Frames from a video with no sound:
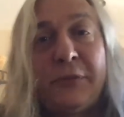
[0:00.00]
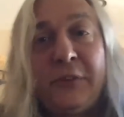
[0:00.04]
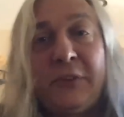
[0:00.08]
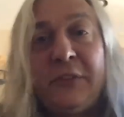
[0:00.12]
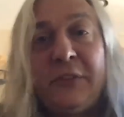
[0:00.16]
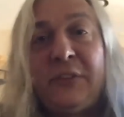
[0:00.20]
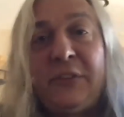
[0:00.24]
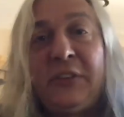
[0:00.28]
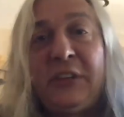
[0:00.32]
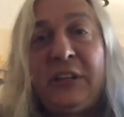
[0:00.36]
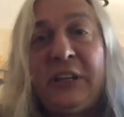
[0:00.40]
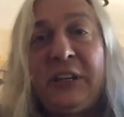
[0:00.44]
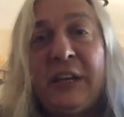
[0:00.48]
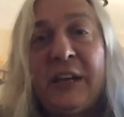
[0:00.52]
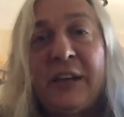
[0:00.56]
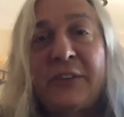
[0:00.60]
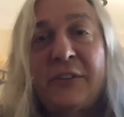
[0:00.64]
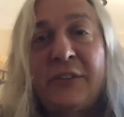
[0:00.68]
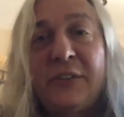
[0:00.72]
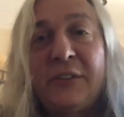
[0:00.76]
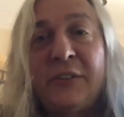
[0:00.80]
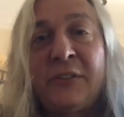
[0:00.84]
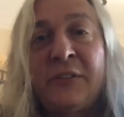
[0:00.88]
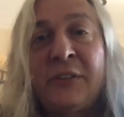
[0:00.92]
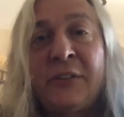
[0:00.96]

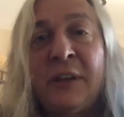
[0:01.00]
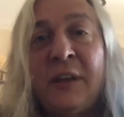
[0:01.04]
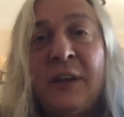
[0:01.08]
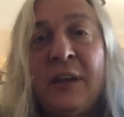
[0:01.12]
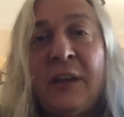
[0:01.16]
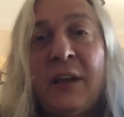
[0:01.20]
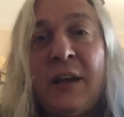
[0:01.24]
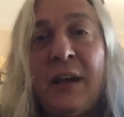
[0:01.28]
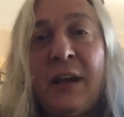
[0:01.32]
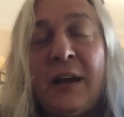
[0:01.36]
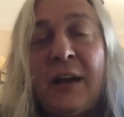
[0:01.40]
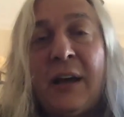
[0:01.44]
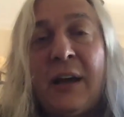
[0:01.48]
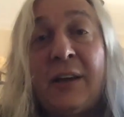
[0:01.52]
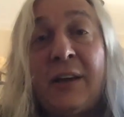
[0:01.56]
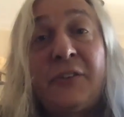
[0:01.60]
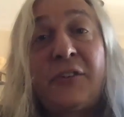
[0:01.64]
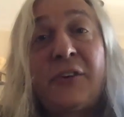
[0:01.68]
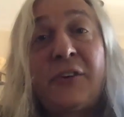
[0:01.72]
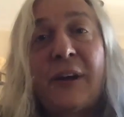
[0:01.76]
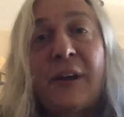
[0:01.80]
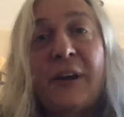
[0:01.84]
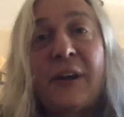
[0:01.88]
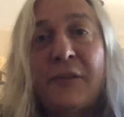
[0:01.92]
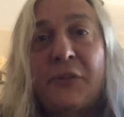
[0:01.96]
VCDXs uh, and
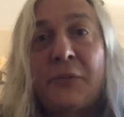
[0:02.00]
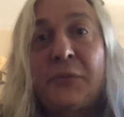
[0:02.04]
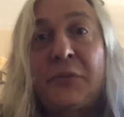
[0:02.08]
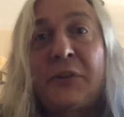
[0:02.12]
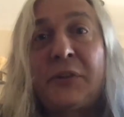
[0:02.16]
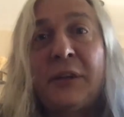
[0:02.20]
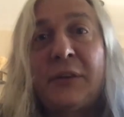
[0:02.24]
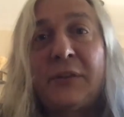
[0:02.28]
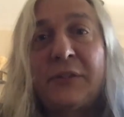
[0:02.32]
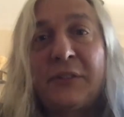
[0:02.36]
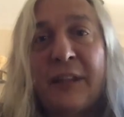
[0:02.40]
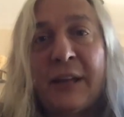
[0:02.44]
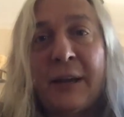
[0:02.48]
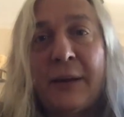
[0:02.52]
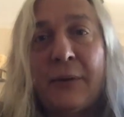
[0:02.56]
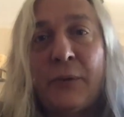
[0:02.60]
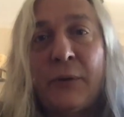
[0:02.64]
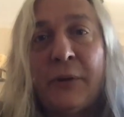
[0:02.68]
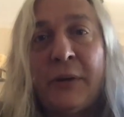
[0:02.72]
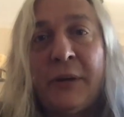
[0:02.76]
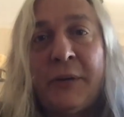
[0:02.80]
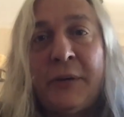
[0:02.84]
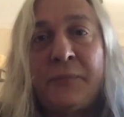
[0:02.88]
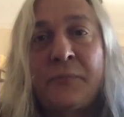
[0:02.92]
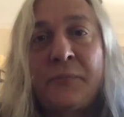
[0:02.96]
challenge themselves that
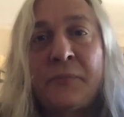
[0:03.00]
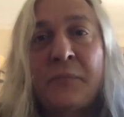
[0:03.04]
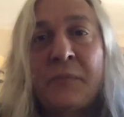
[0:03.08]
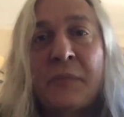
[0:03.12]
way.